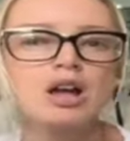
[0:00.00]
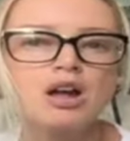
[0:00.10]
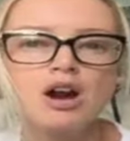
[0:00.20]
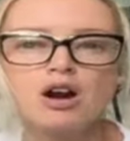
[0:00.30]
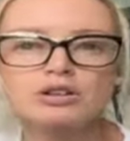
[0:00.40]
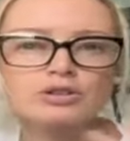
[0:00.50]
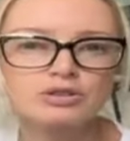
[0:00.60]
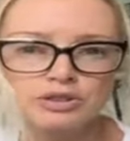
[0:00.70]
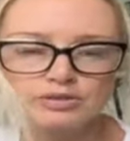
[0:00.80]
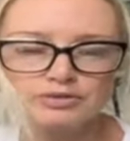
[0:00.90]

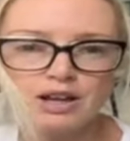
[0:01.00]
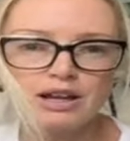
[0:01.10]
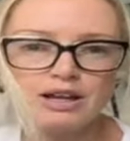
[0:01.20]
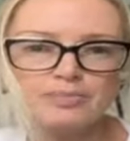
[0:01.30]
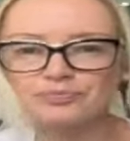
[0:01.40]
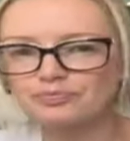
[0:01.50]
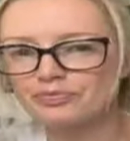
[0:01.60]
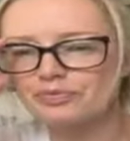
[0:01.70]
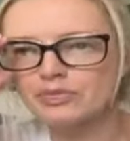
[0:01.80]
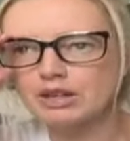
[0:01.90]
articles of
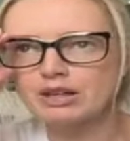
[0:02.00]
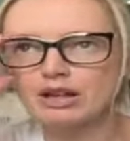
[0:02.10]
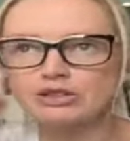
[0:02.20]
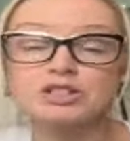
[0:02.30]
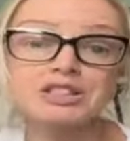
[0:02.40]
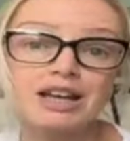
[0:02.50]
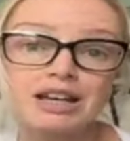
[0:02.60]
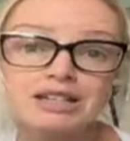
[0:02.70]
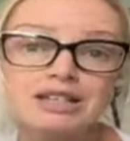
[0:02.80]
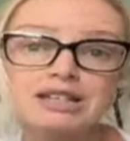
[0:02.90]

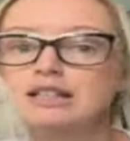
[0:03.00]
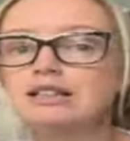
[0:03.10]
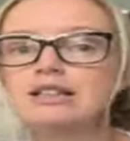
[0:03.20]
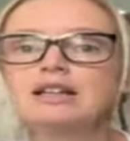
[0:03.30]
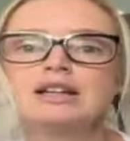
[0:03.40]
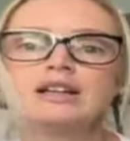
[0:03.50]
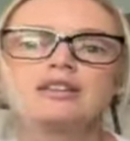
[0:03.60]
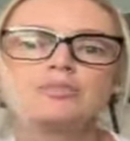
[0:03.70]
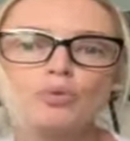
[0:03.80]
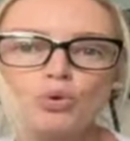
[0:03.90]
understanding,
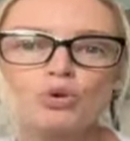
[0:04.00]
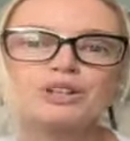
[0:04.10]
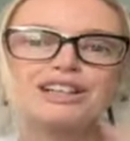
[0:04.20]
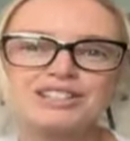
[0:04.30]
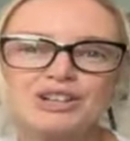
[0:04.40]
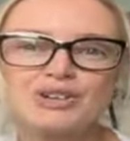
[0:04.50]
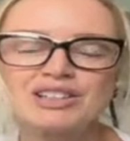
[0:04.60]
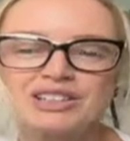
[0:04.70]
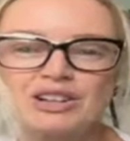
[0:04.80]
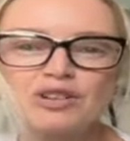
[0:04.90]
the board, etc.,
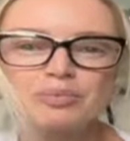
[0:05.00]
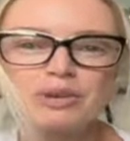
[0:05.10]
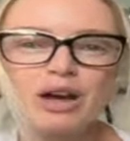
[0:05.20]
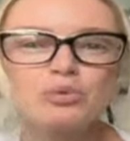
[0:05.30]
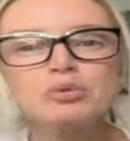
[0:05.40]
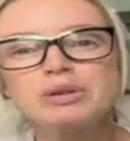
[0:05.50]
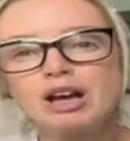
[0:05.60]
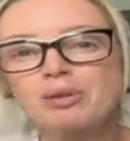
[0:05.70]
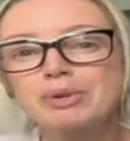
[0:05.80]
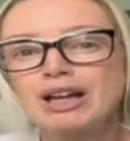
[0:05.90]
but that will be
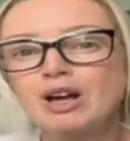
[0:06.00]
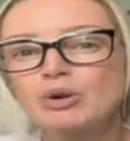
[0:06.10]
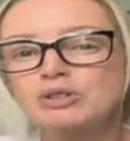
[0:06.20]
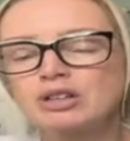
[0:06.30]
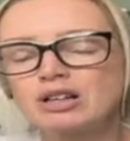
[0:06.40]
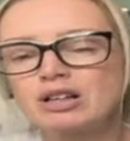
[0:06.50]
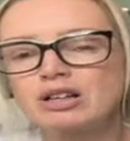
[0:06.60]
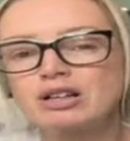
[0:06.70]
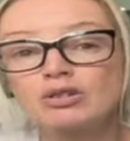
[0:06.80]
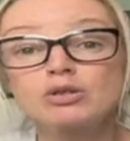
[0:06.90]
coming out
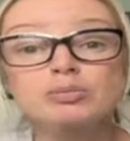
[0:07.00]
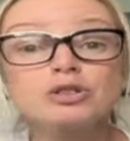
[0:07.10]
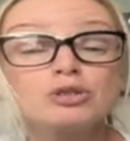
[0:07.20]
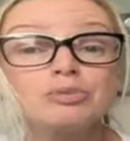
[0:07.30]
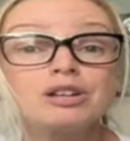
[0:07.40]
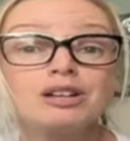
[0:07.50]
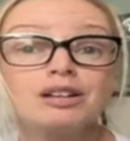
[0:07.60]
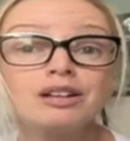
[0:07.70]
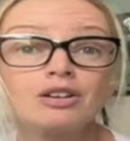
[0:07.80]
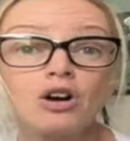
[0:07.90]
or should be
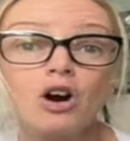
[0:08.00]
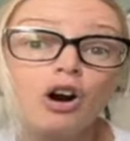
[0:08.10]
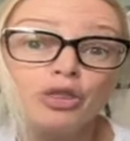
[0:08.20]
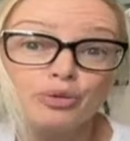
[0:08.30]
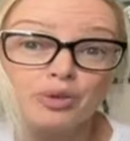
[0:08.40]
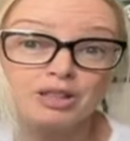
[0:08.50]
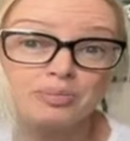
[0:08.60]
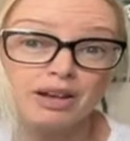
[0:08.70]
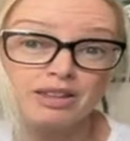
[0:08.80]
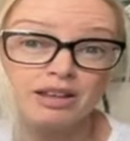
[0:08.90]
authorized
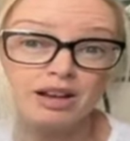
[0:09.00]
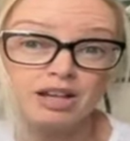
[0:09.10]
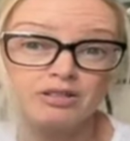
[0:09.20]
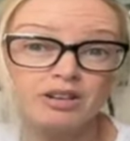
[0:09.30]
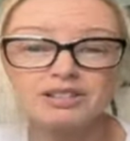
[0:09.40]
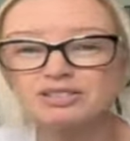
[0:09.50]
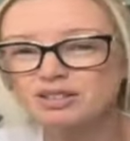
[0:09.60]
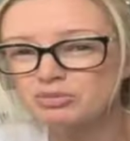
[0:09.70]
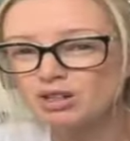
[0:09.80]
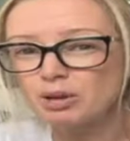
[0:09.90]
by the IRS
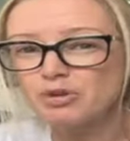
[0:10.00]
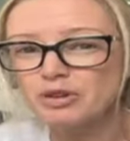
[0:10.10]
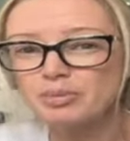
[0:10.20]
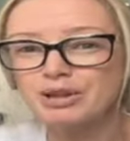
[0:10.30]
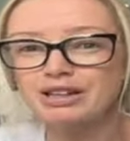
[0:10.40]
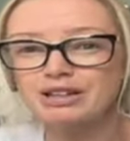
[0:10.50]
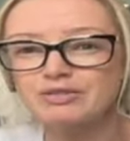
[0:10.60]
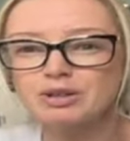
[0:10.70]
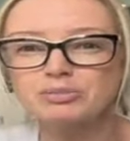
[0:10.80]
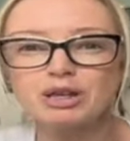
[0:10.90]
sometime around the beginning of
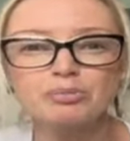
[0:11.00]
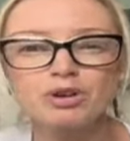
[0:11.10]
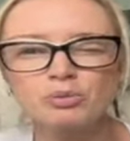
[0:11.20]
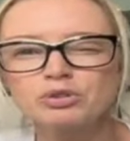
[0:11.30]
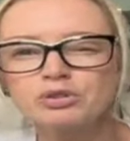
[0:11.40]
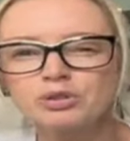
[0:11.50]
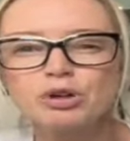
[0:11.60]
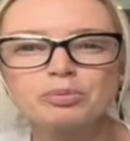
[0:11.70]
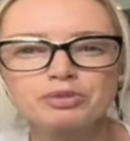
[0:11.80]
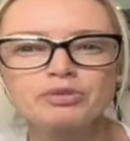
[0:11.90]
September, and we'll do a
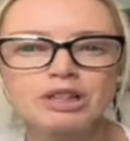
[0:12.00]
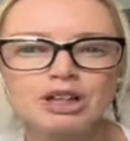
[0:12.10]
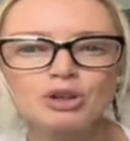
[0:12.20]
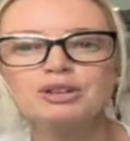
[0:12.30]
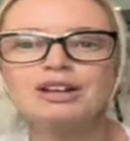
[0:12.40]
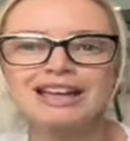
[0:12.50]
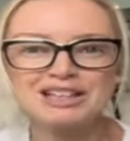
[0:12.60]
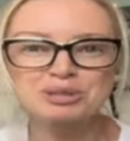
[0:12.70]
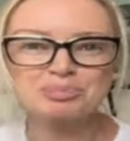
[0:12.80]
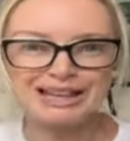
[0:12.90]
proper video
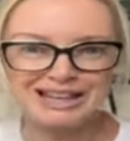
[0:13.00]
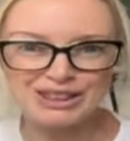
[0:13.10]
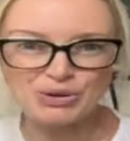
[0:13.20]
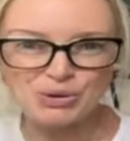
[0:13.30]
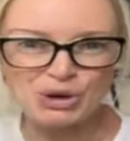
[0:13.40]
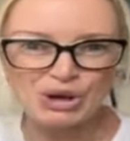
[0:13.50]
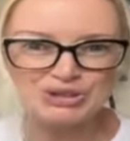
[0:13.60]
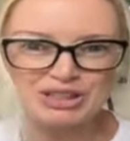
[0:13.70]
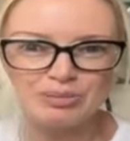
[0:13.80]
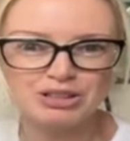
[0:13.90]
explaining the whole
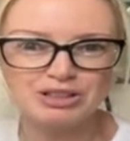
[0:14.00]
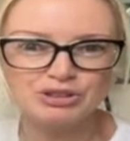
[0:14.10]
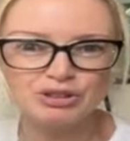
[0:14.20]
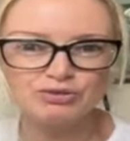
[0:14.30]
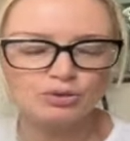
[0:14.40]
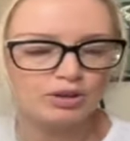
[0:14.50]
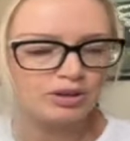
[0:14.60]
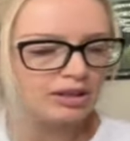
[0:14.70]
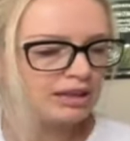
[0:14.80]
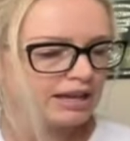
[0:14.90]
concept and so
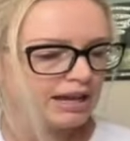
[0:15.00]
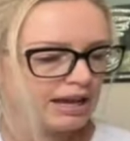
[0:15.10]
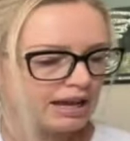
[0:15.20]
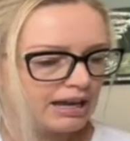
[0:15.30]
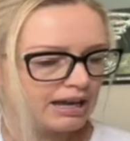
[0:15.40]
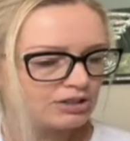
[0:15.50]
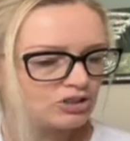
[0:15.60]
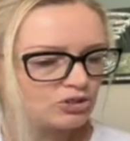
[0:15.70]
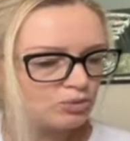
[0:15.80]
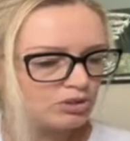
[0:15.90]
forth. I
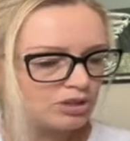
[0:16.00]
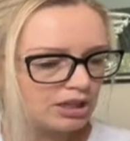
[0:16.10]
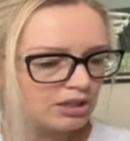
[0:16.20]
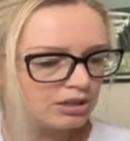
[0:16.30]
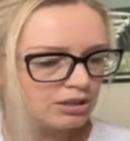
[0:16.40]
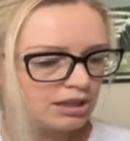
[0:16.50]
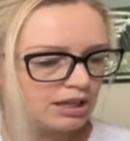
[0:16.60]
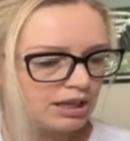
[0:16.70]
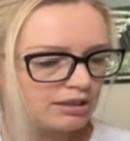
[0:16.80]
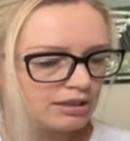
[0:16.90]
just wanted to take a look
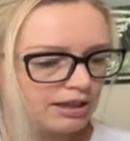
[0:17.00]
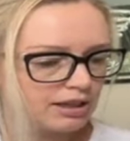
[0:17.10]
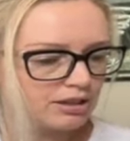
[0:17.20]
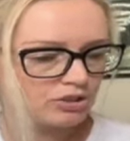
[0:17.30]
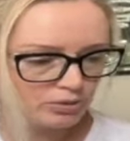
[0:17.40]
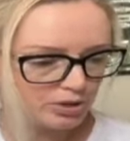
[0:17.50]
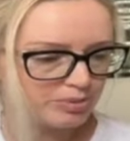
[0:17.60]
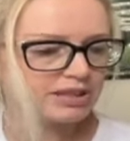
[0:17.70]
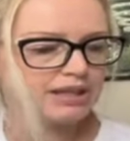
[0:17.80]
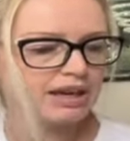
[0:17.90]
again. I told you
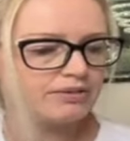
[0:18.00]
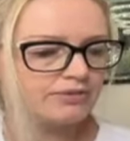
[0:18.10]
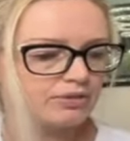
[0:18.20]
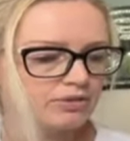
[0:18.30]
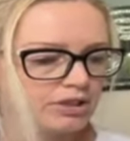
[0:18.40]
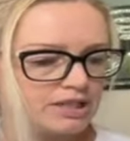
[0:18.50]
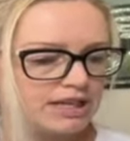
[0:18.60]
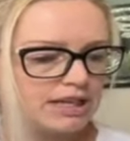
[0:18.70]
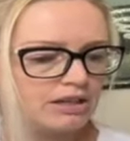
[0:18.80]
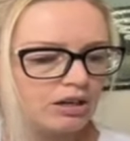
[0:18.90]
about the cat food, our
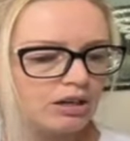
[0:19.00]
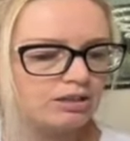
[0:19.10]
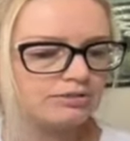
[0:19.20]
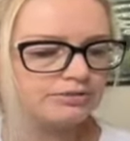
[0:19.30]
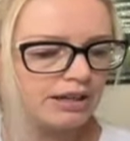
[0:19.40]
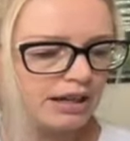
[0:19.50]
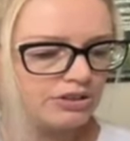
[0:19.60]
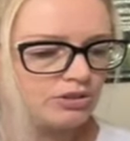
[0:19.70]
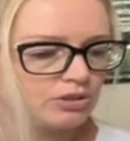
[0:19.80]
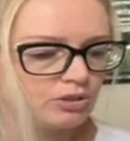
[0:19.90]
day off,
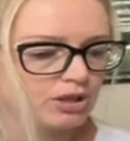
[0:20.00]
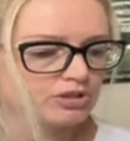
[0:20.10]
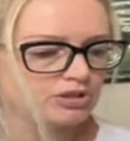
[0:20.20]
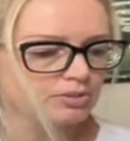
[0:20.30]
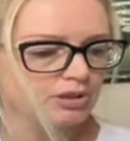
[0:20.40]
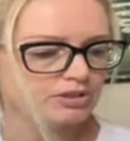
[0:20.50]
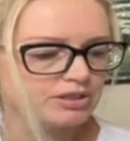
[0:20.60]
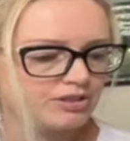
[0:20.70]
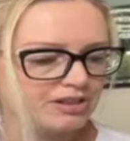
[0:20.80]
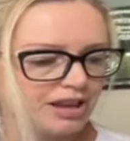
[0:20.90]
asked you the questions about
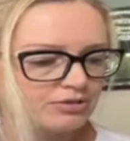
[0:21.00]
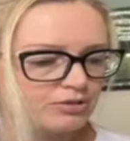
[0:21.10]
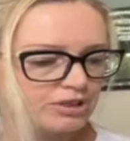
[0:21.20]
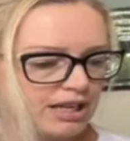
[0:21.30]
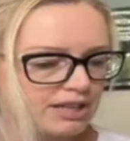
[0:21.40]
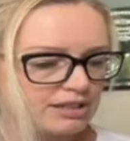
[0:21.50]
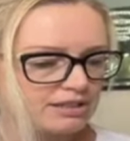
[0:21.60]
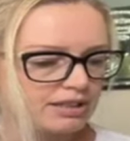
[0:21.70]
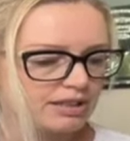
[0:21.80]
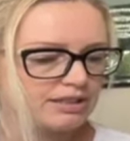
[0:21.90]
Southern California
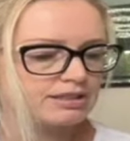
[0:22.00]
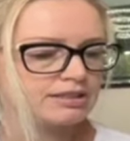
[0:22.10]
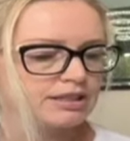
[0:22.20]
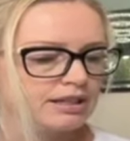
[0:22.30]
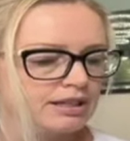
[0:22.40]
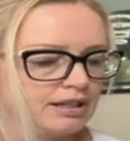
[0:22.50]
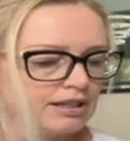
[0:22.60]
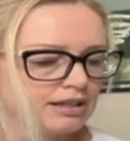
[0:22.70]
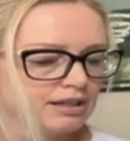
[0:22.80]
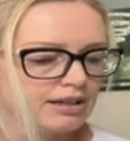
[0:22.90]
Edison,
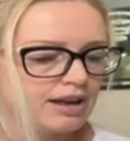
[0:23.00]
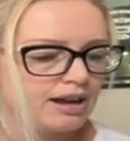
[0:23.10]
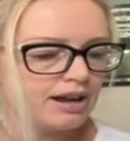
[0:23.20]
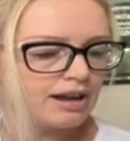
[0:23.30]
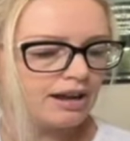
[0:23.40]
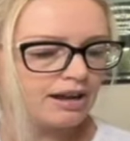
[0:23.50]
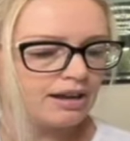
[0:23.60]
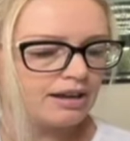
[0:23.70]
our